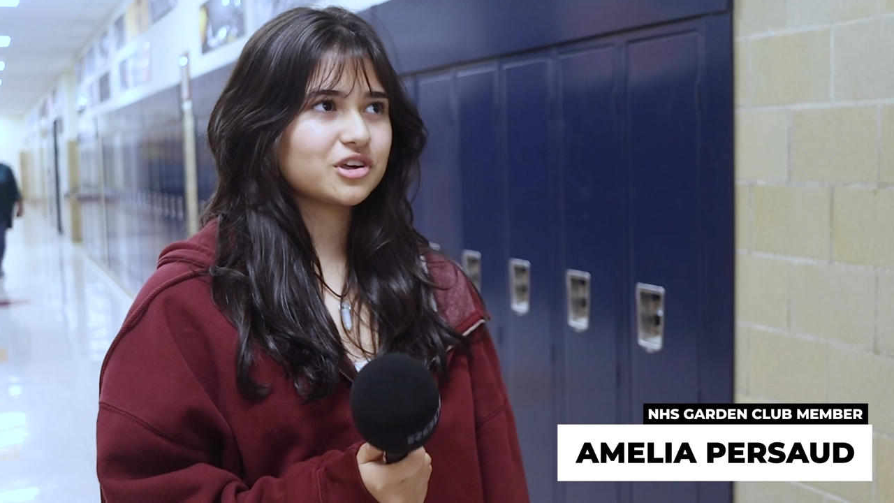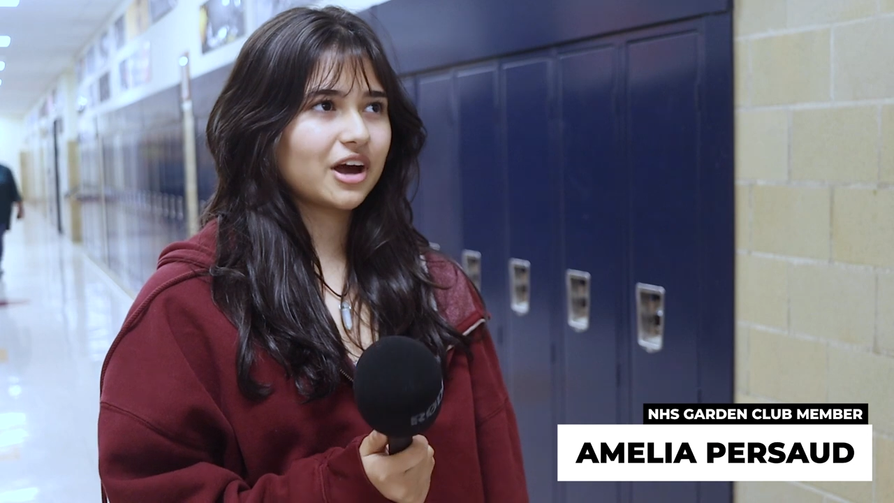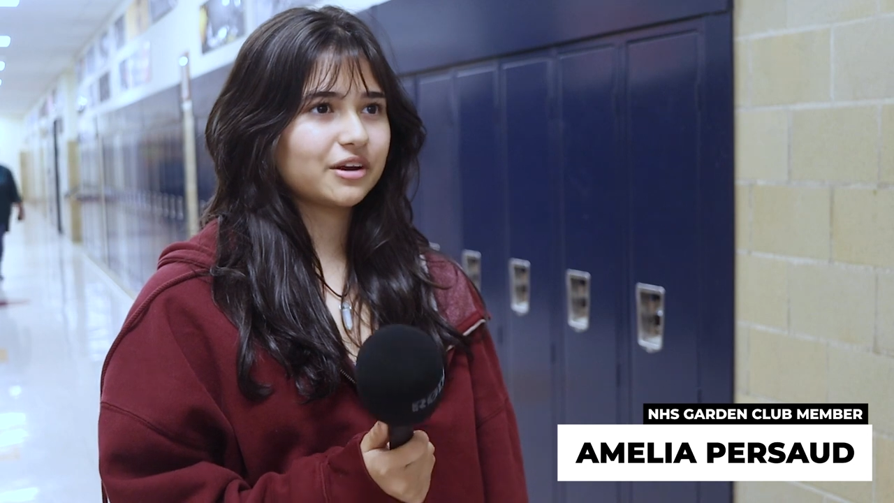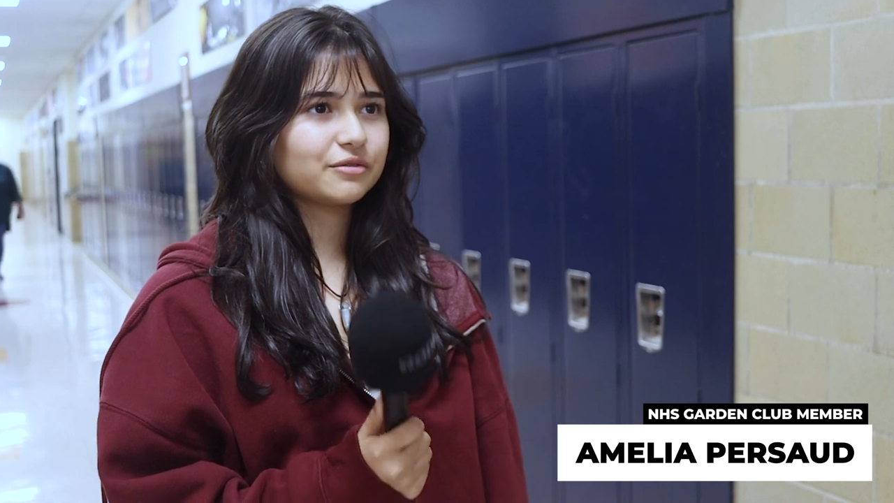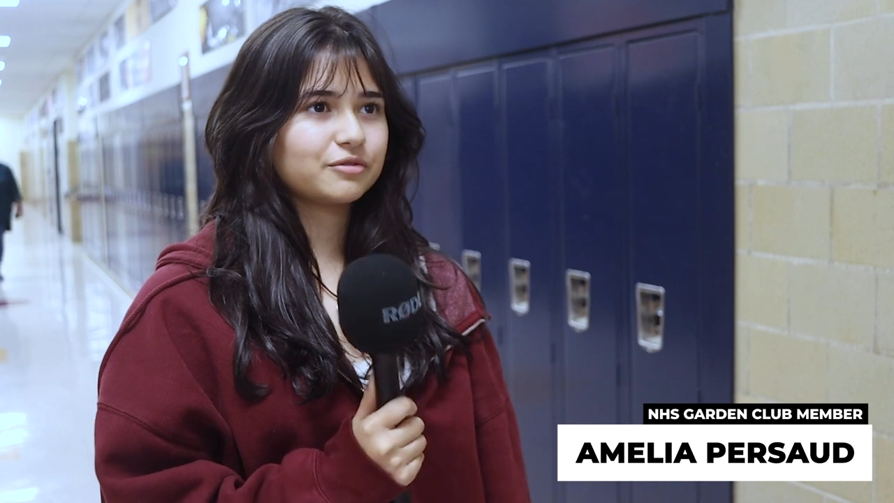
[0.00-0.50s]
she
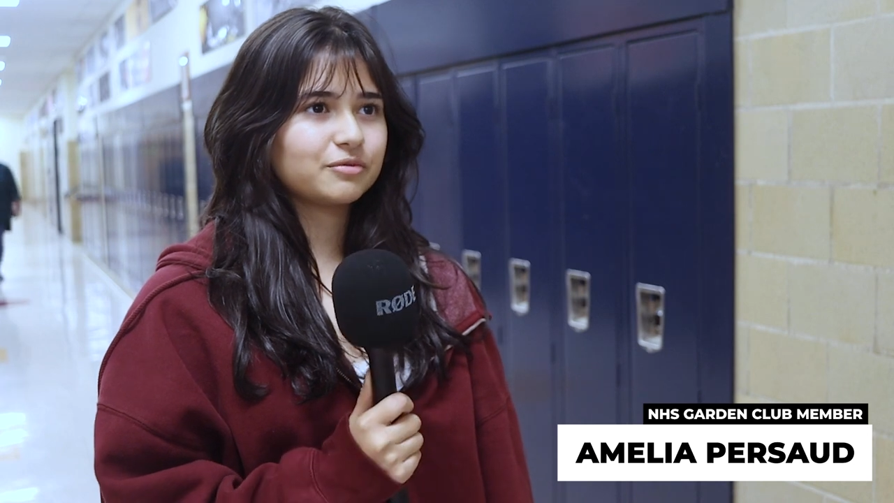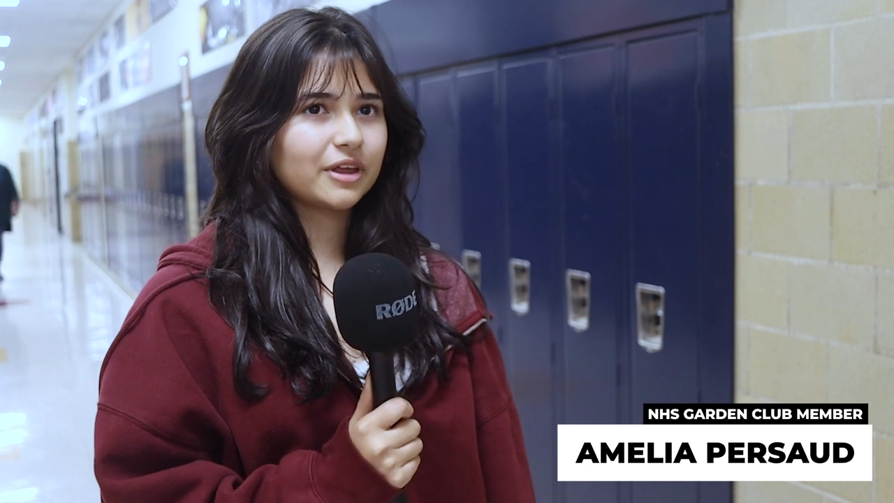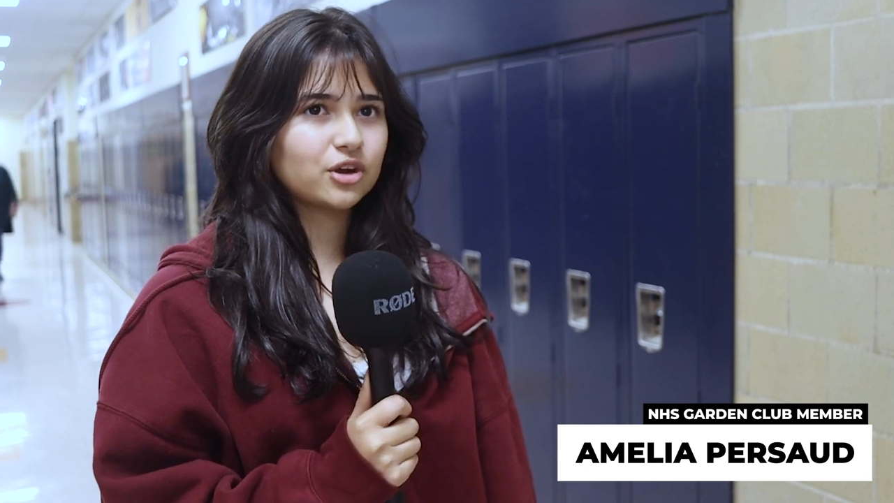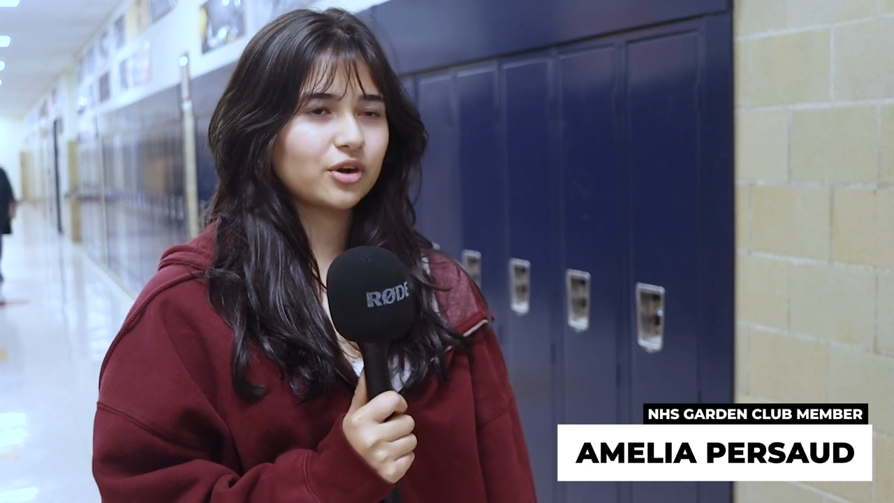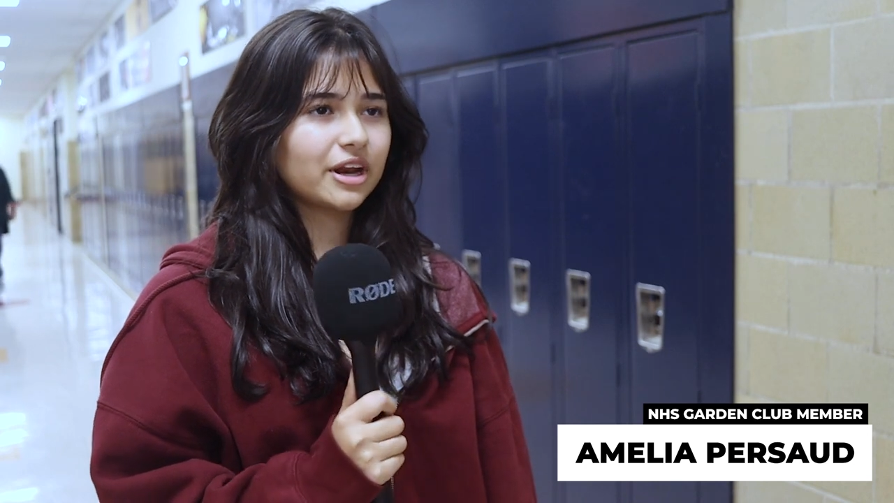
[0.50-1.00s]
kind of
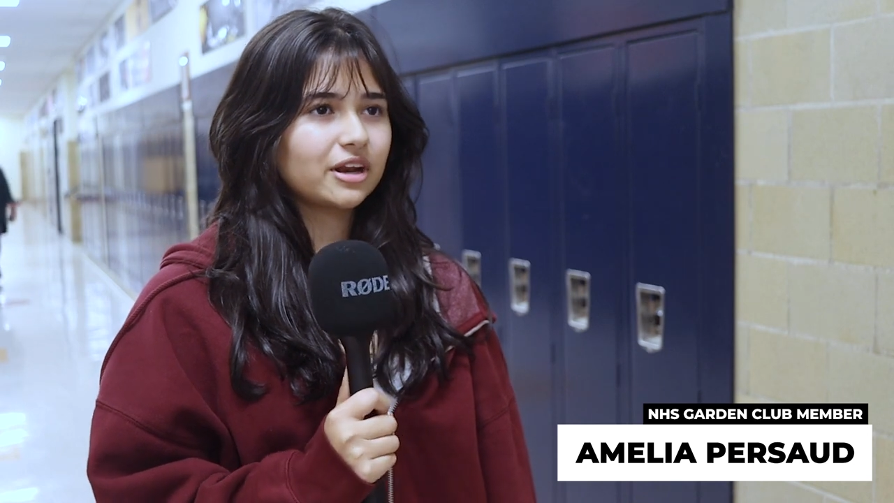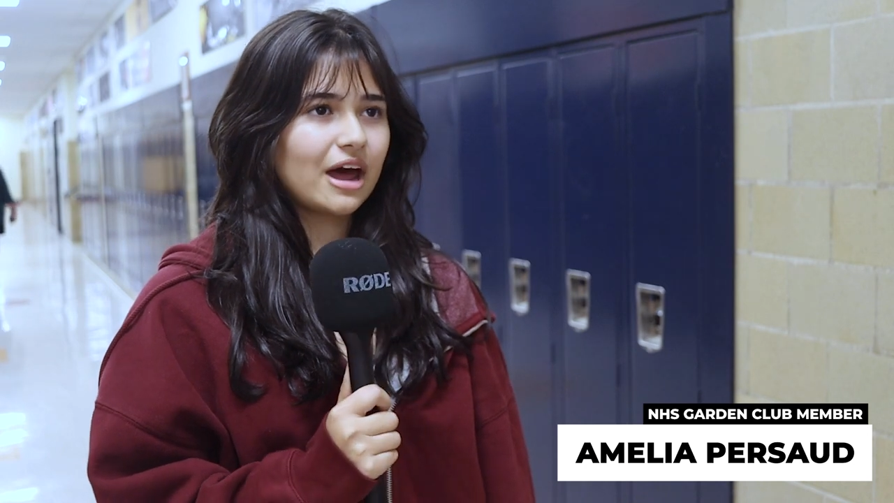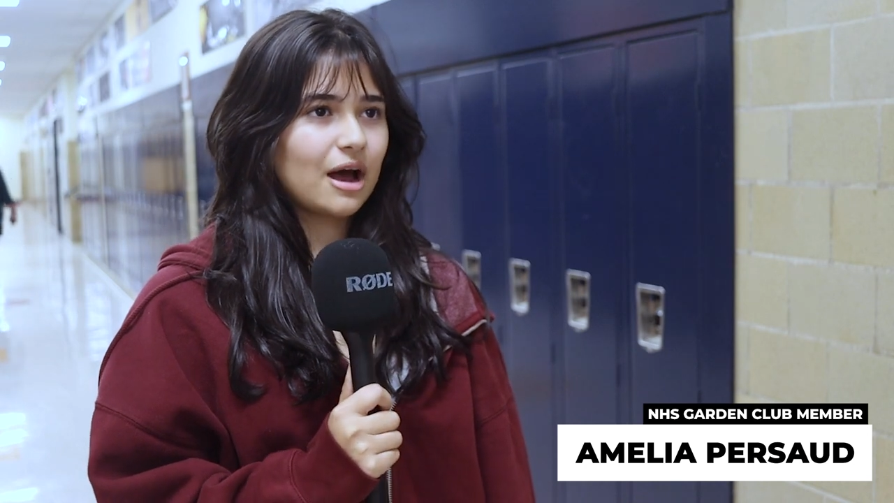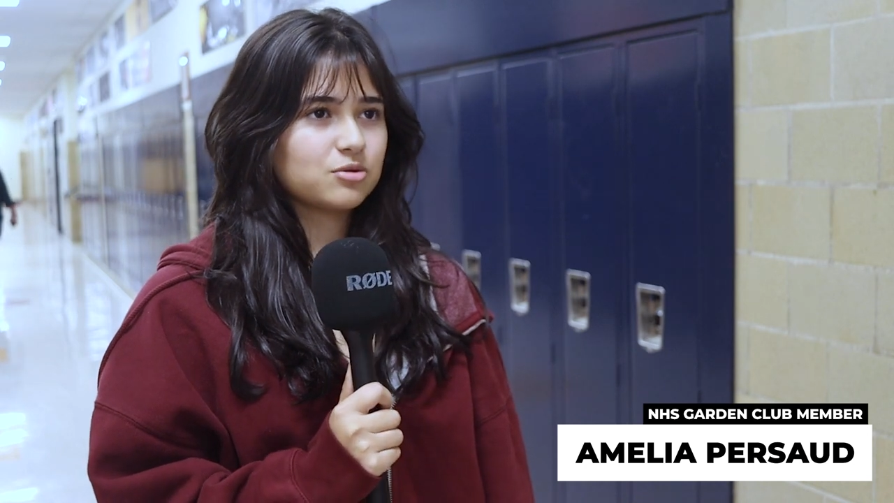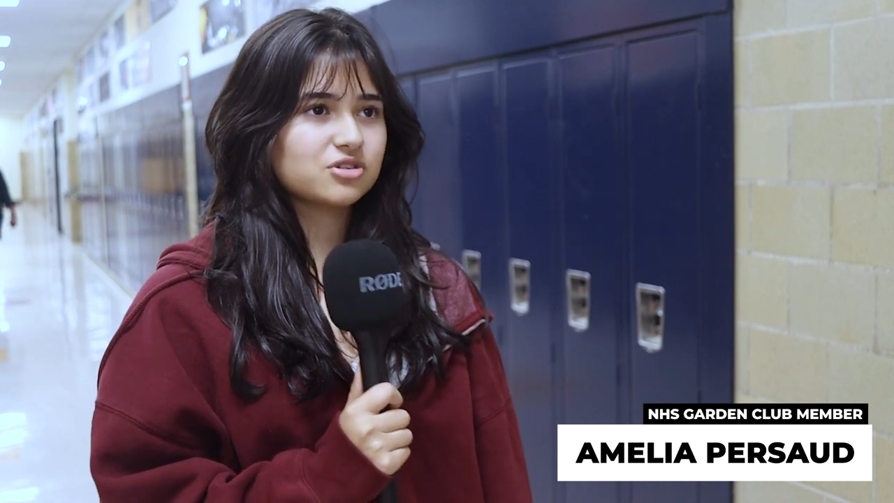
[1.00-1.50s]
like created
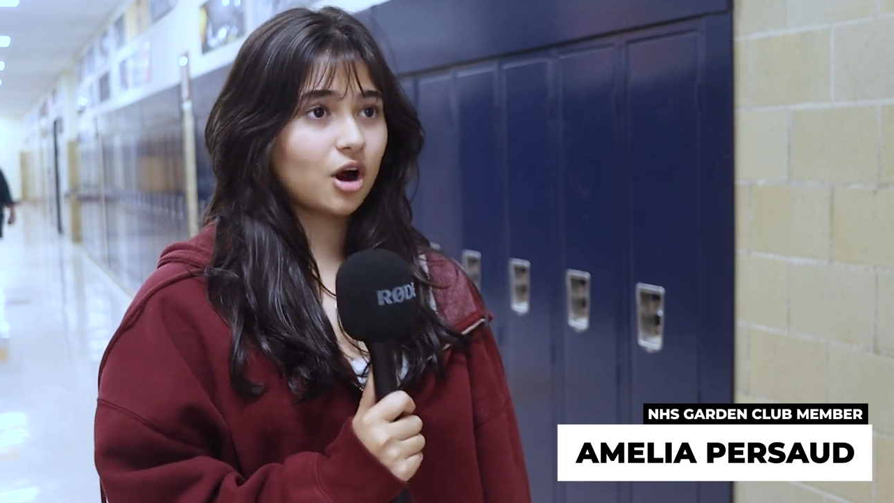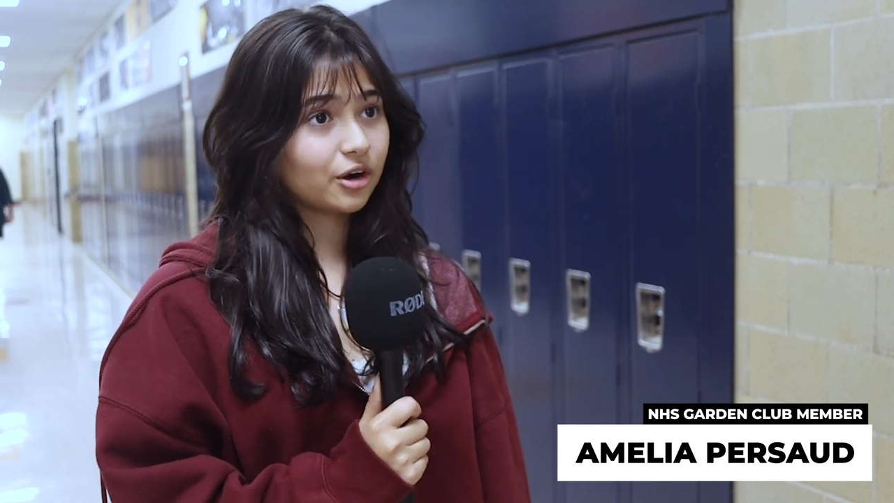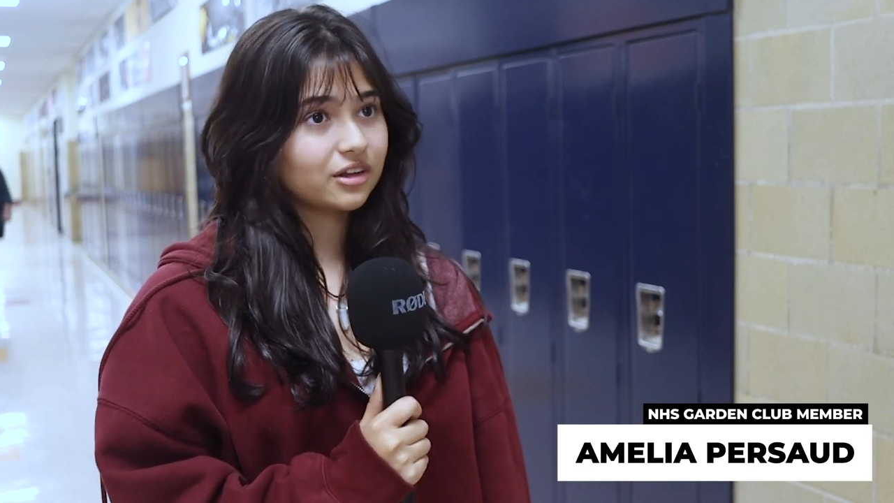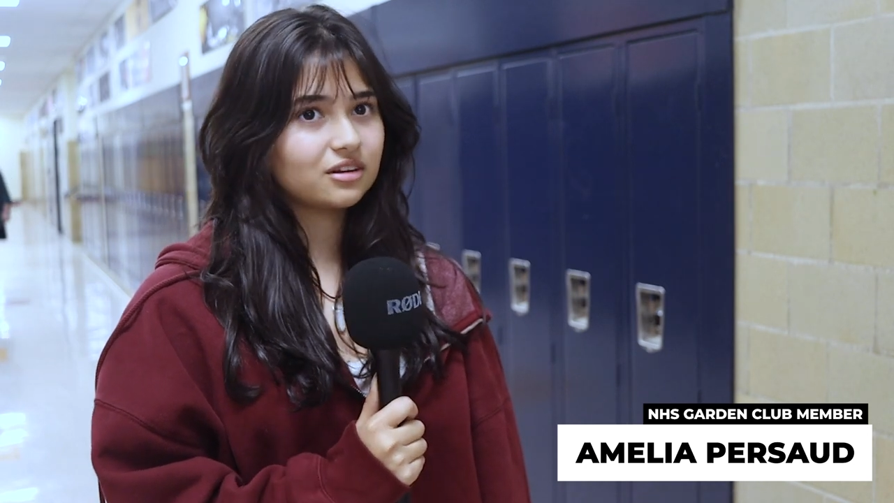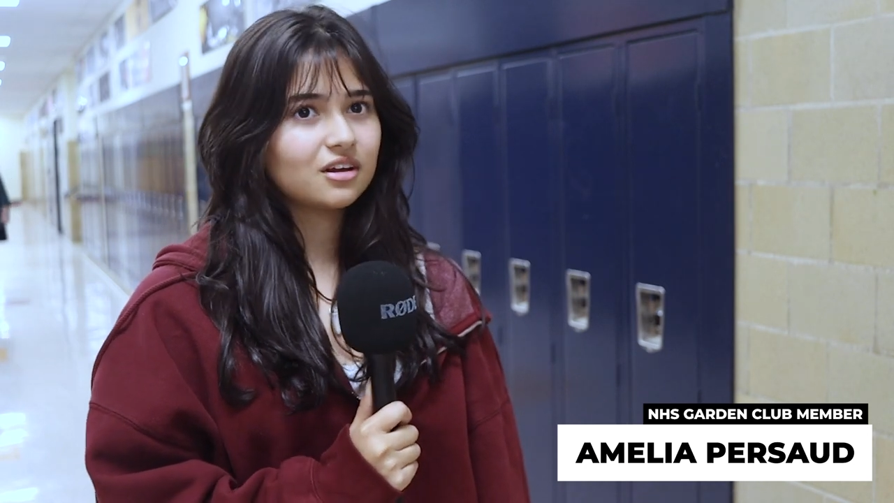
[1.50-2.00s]
a house
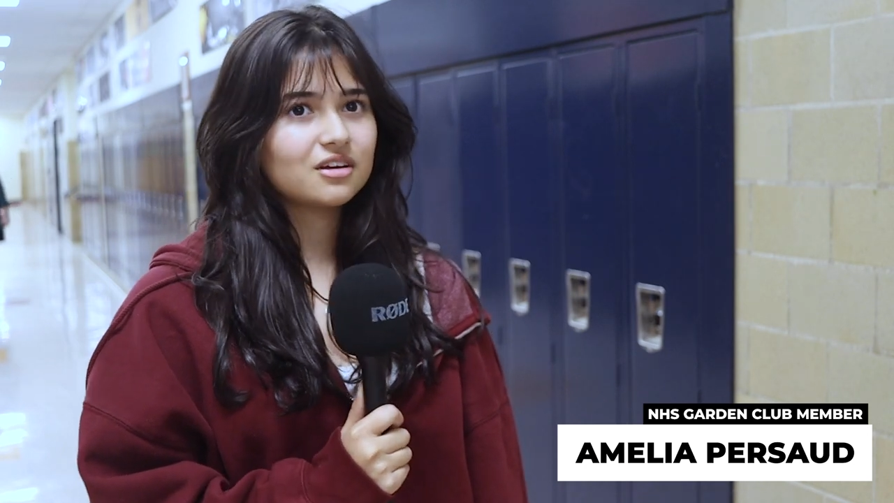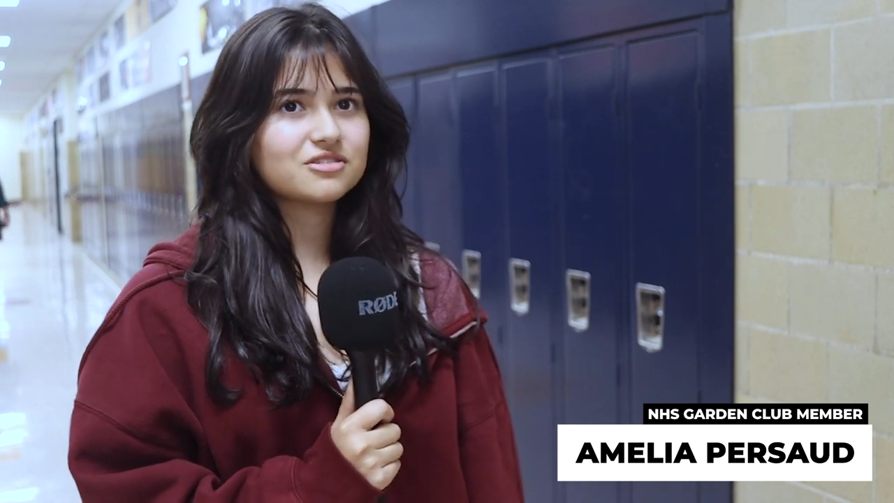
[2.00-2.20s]
garden.